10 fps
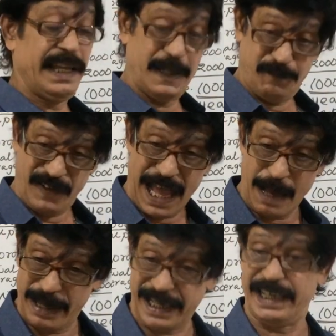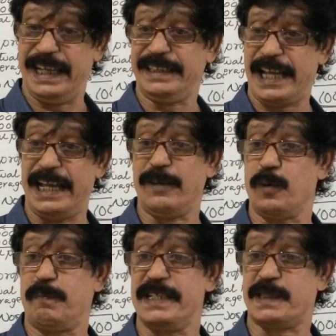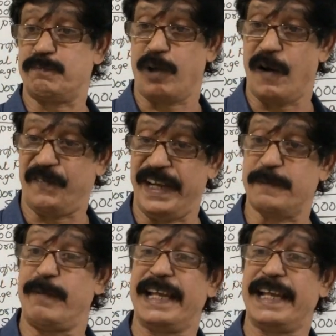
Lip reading: If I am earning 10 rupees profit,